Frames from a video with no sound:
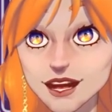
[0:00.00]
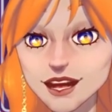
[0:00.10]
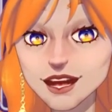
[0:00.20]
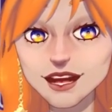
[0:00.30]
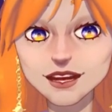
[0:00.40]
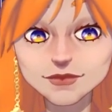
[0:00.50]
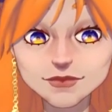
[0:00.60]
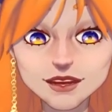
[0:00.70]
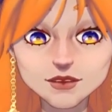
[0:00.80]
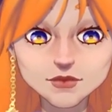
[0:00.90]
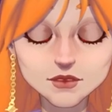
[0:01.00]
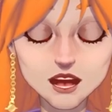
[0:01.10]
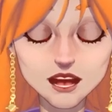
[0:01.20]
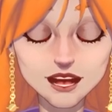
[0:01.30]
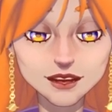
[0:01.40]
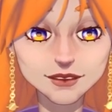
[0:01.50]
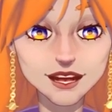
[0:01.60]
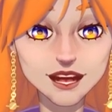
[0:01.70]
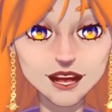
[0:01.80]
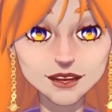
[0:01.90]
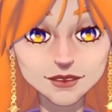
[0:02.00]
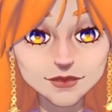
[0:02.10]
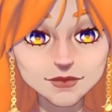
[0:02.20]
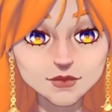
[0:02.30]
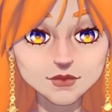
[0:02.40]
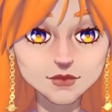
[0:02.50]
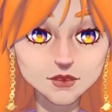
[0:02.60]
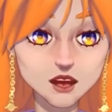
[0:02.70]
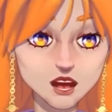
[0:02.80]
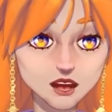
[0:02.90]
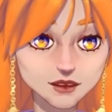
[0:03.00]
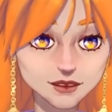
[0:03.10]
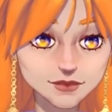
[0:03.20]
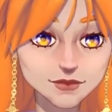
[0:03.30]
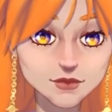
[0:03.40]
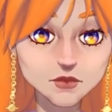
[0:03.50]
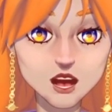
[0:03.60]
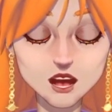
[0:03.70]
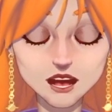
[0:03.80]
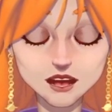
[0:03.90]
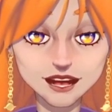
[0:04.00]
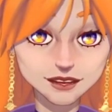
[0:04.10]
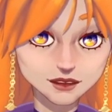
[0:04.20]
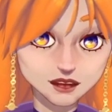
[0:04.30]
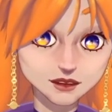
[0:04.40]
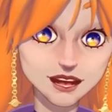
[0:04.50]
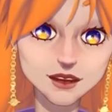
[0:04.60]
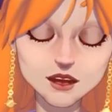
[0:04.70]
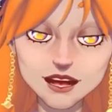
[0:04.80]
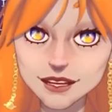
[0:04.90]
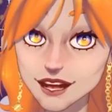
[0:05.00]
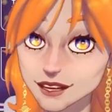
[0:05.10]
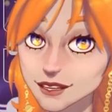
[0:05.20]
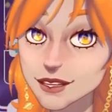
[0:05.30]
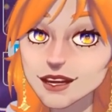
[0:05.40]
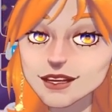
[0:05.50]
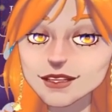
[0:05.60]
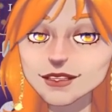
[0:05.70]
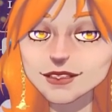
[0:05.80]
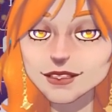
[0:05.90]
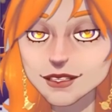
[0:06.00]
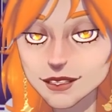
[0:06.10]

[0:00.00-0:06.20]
And the other one is, of course, purplish with glitter.